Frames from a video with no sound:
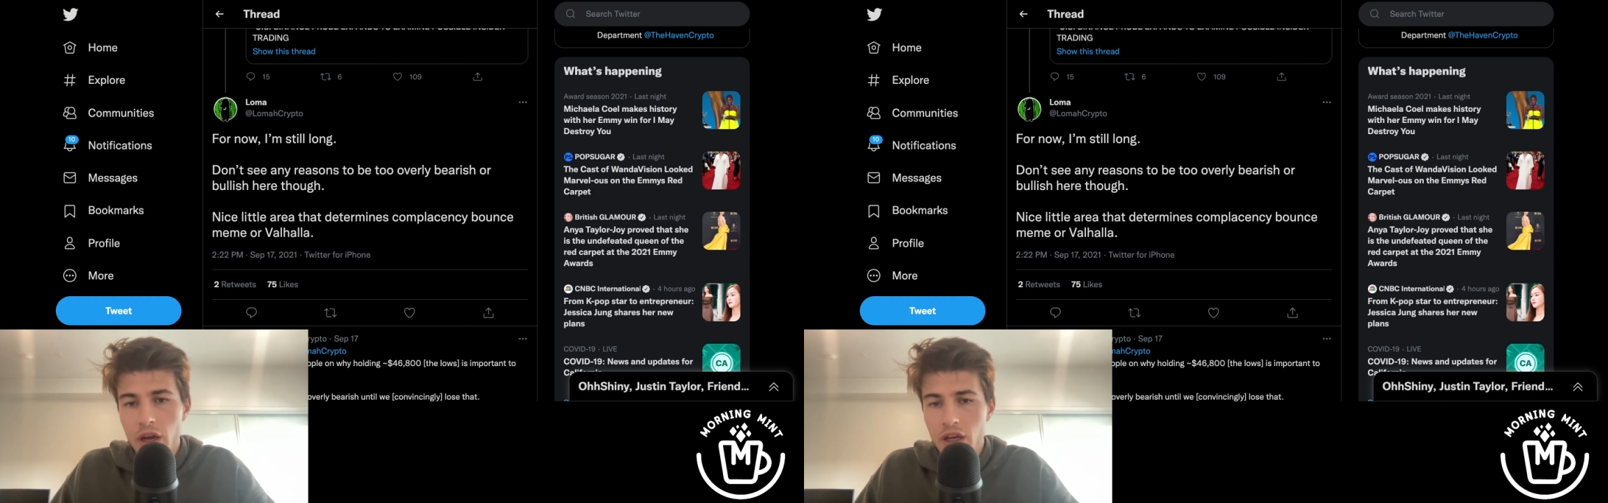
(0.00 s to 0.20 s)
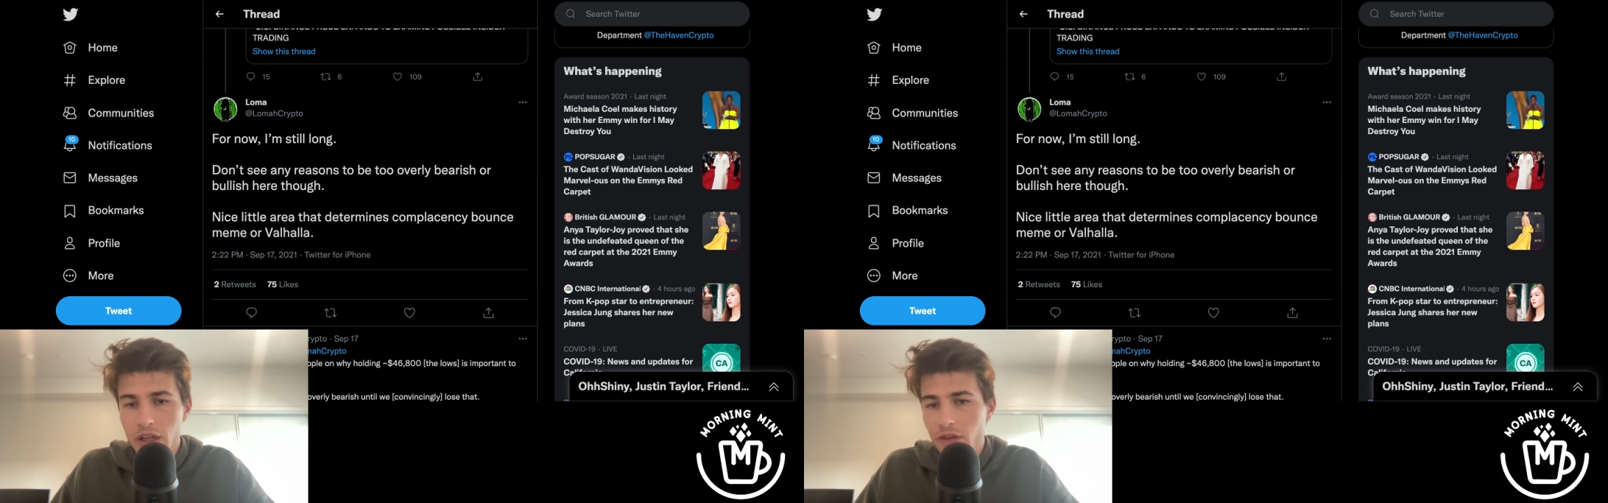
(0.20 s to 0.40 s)

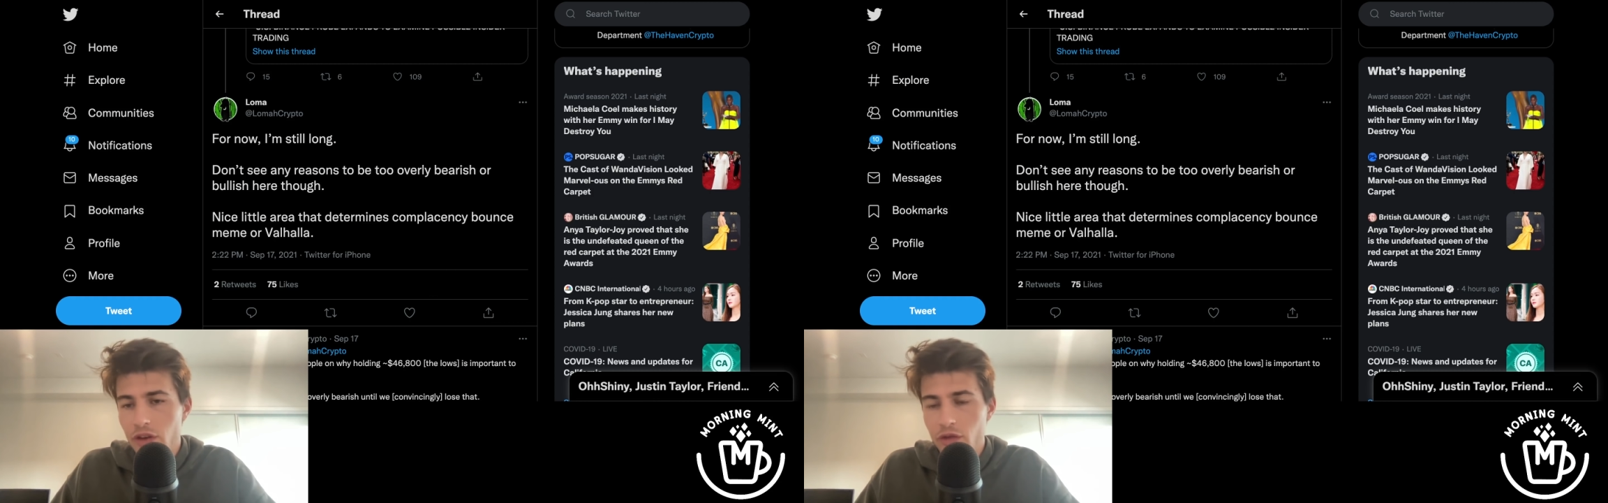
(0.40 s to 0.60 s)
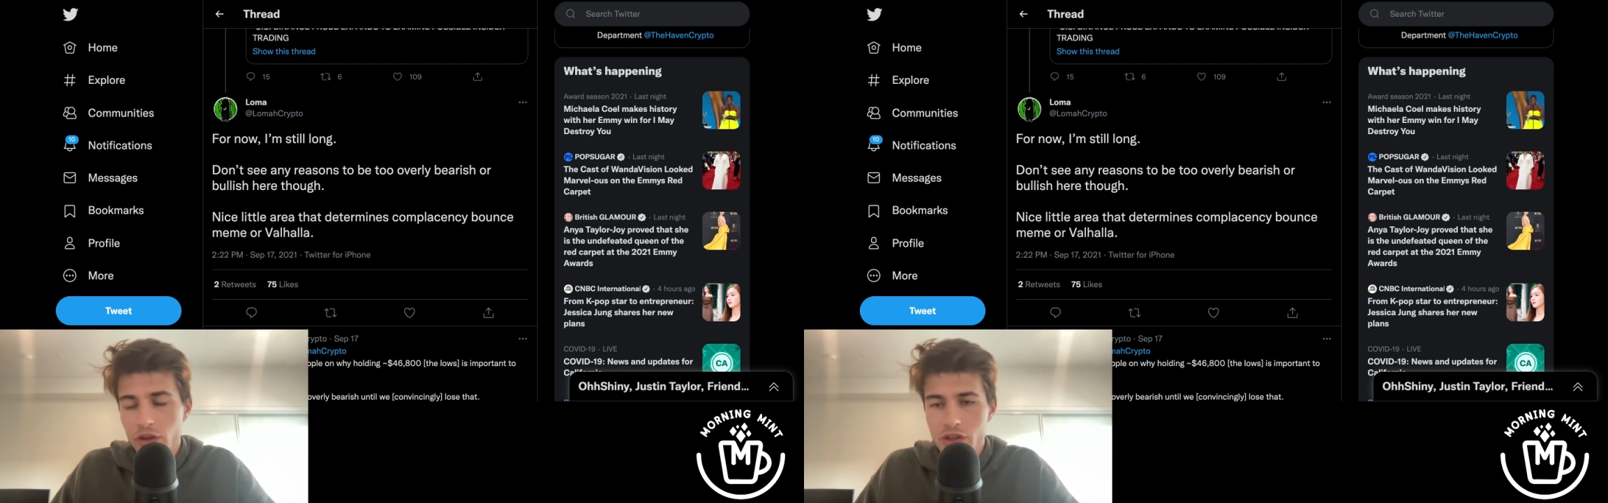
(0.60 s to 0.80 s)
And even
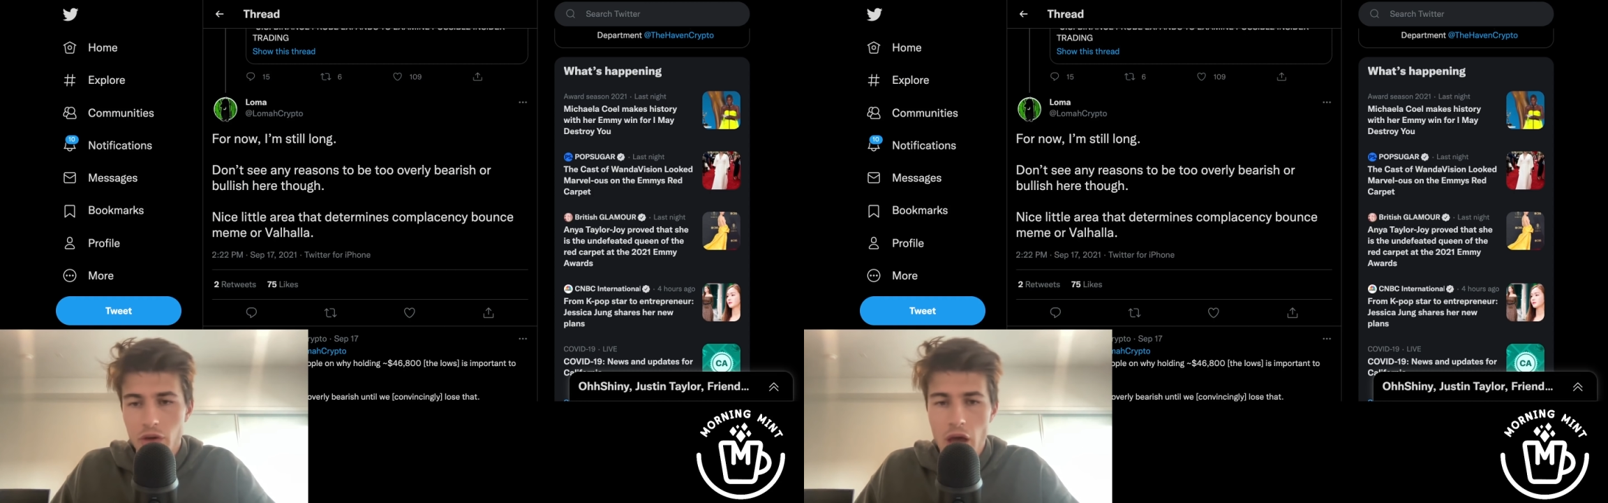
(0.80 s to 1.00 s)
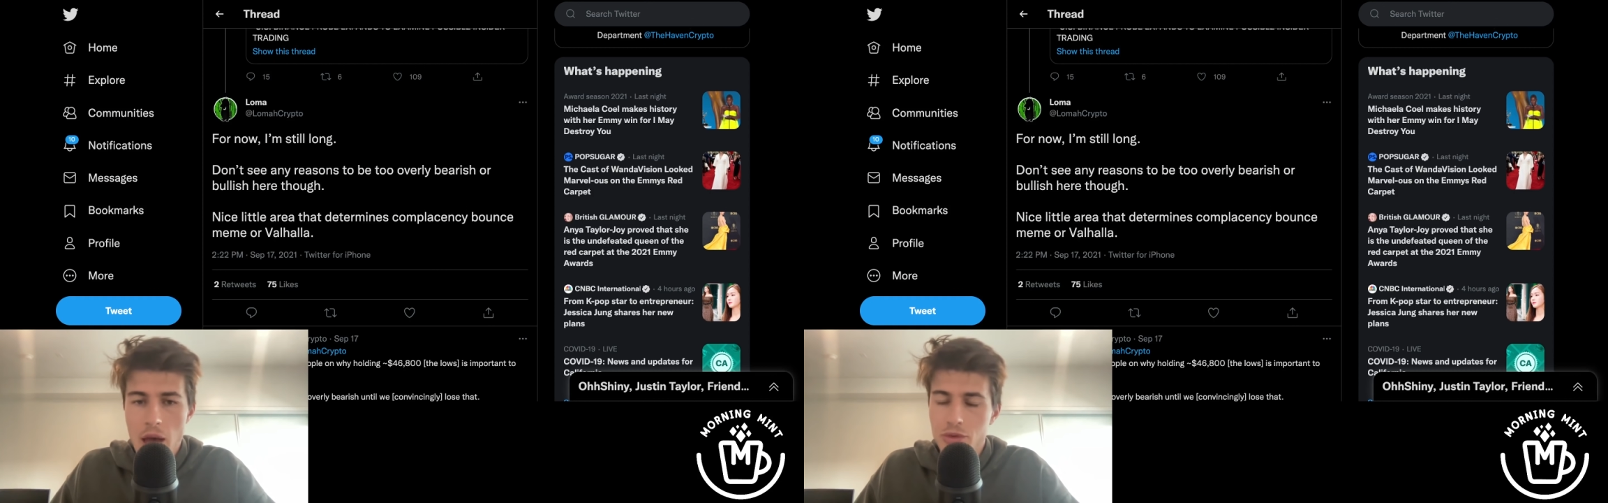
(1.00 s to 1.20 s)
if it's
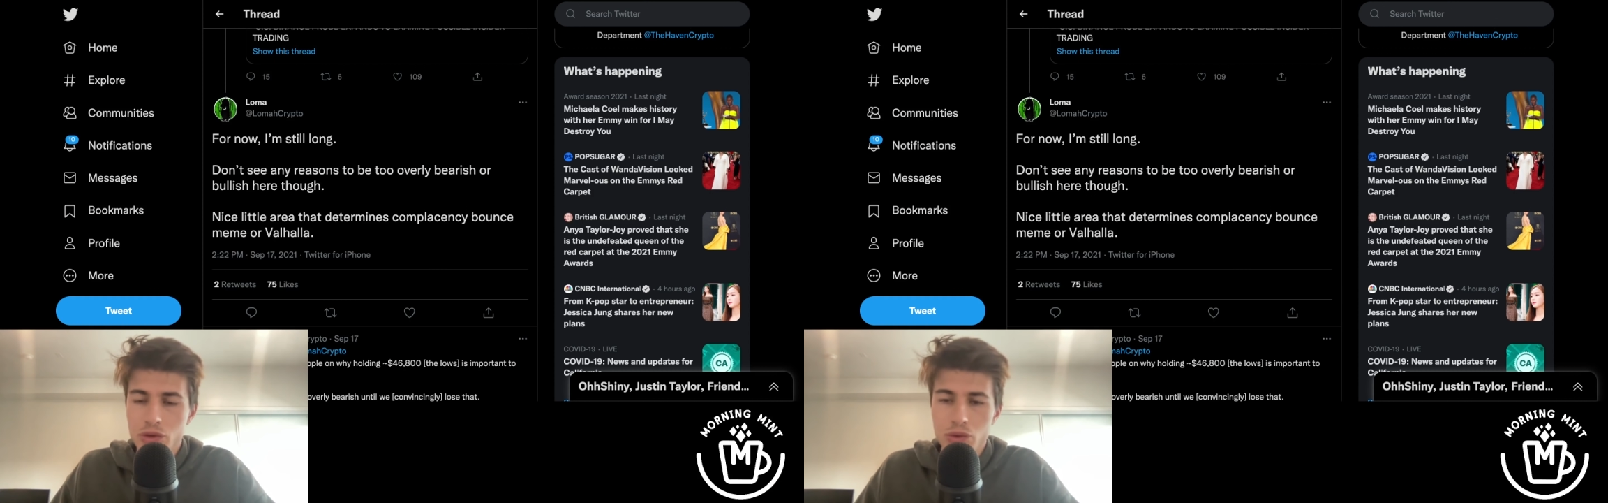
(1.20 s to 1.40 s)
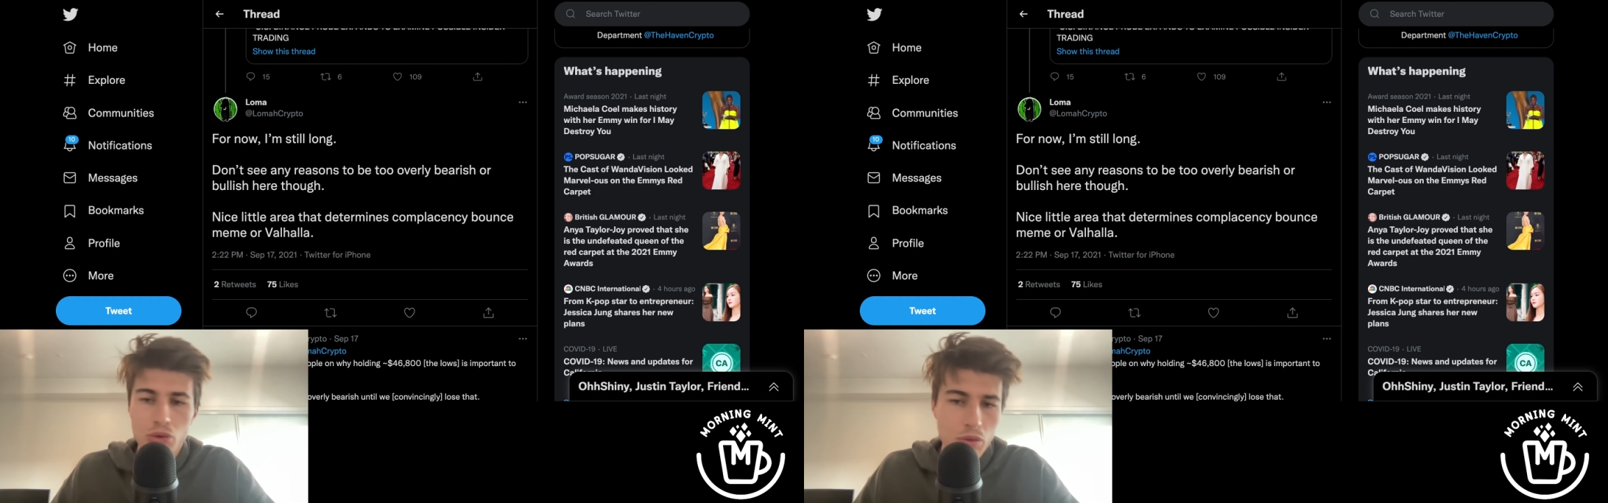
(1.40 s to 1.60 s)
an
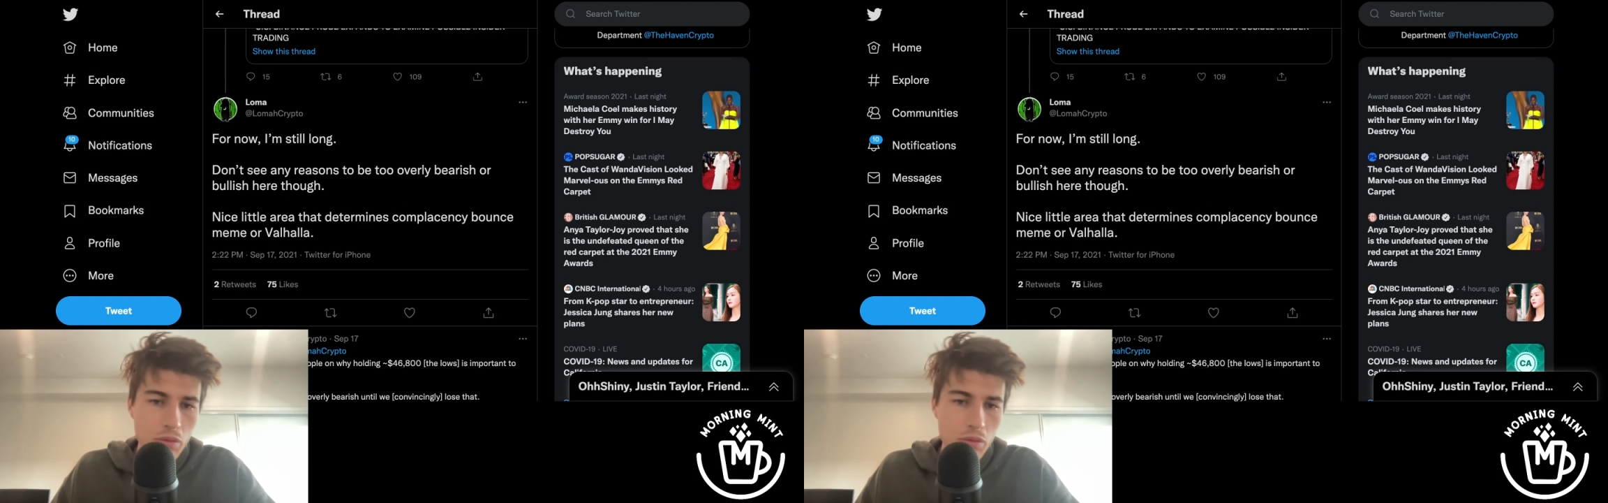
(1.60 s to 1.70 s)
absolute,